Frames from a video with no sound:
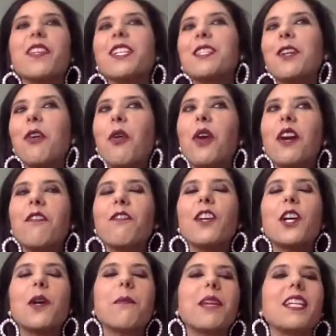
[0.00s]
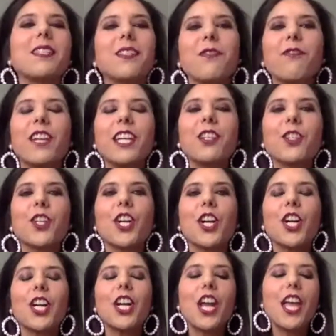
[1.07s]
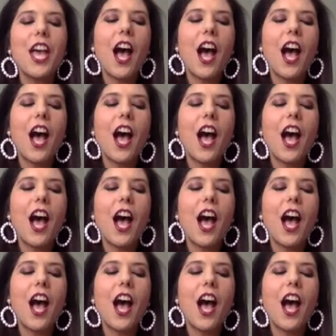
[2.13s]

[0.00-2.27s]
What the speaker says: It's a horror film. It's a feature.